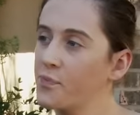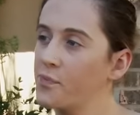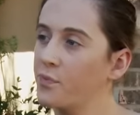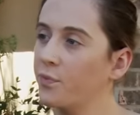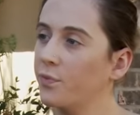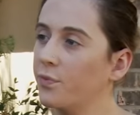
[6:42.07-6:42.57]

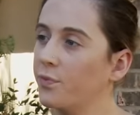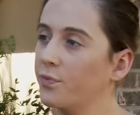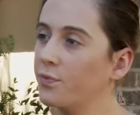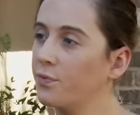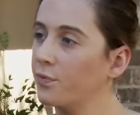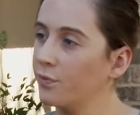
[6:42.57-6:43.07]

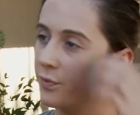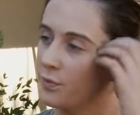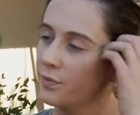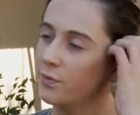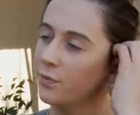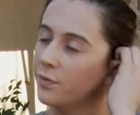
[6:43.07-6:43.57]

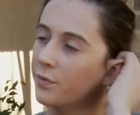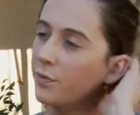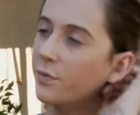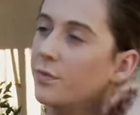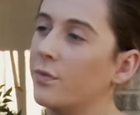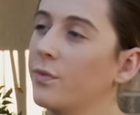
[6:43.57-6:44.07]

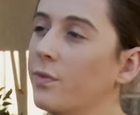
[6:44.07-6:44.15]
This person isn't speaking.